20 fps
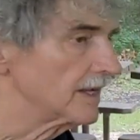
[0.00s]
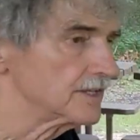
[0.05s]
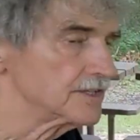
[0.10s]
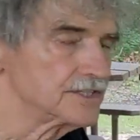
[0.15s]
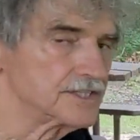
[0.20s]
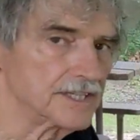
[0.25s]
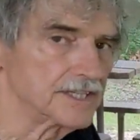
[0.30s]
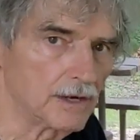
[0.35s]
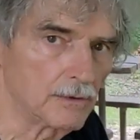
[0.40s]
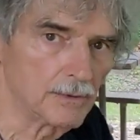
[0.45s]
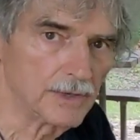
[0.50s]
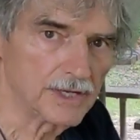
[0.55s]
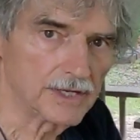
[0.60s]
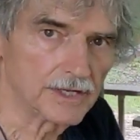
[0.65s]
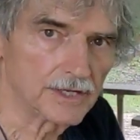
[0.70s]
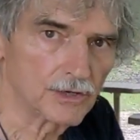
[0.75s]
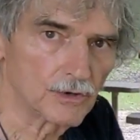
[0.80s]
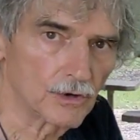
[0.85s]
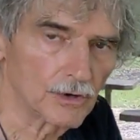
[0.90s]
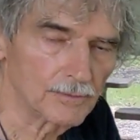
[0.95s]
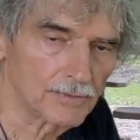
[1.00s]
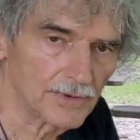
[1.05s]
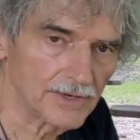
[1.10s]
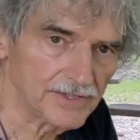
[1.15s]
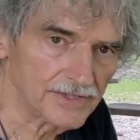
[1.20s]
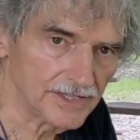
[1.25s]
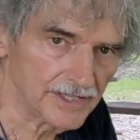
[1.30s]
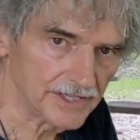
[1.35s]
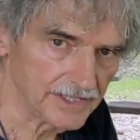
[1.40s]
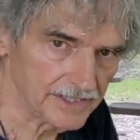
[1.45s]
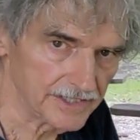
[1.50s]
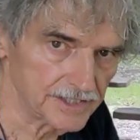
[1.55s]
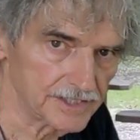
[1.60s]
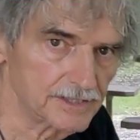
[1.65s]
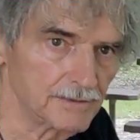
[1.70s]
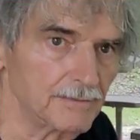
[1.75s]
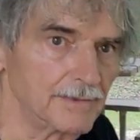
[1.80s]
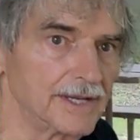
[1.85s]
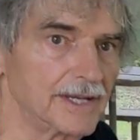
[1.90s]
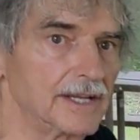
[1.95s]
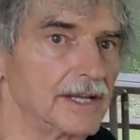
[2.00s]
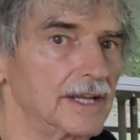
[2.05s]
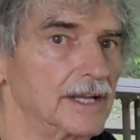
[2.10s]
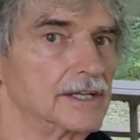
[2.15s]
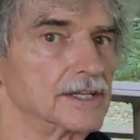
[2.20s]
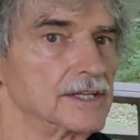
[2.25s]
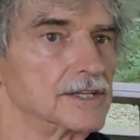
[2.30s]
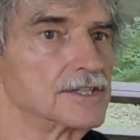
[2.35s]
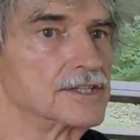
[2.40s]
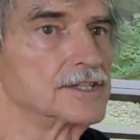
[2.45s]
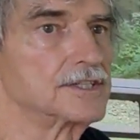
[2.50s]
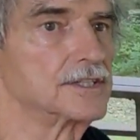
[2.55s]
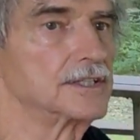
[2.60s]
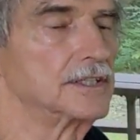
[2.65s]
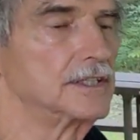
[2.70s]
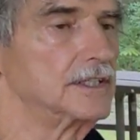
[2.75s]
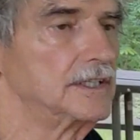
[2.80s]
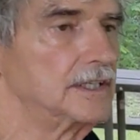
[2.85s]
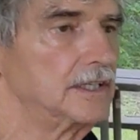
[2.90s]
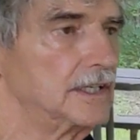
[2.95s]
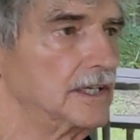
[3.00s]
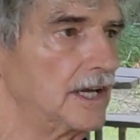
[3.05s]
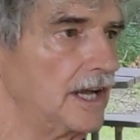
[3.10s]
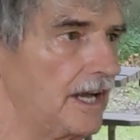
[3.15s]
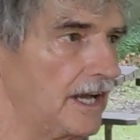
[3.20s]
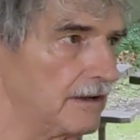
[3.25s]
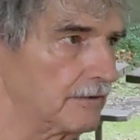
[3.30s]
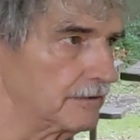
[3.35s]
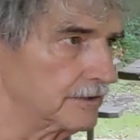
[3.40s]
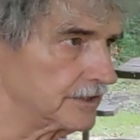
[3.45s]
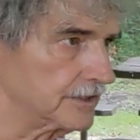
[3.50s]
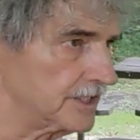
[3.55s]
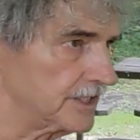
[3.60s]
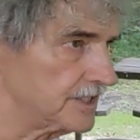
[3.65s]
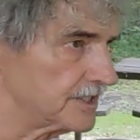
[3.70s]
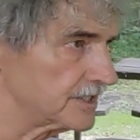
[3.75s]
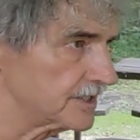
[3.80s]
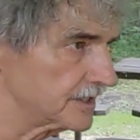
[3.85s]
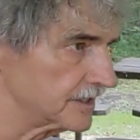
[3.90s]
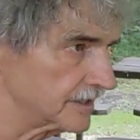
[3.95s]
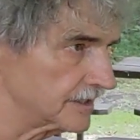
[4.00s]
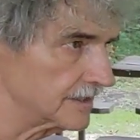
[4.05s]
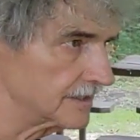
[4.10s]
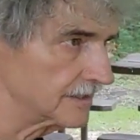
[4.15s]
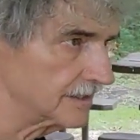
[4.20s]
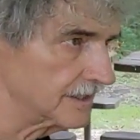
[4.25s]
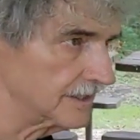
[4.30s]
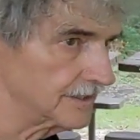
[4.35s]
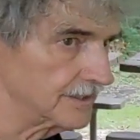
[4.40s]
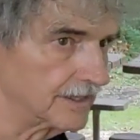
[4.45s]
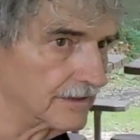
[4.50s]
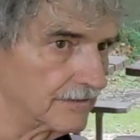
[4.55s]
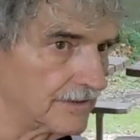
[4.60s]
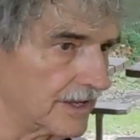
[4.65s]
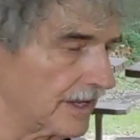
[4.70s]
and see how we can incorporate that into making us have a decent enough